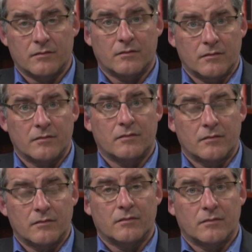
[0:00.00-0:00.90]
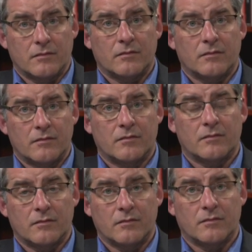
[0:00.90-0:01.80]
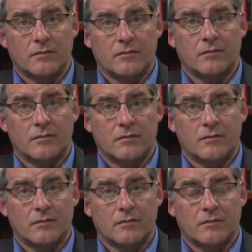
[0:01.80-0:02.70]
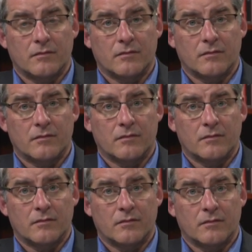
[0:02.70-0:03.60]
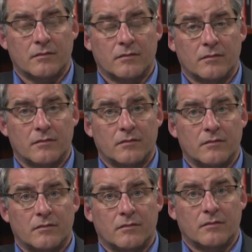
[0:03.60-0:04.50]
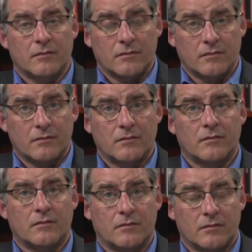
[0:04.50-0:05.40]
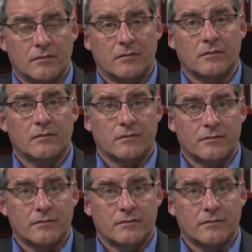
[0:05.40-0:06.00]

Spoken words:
This person isn't speaking.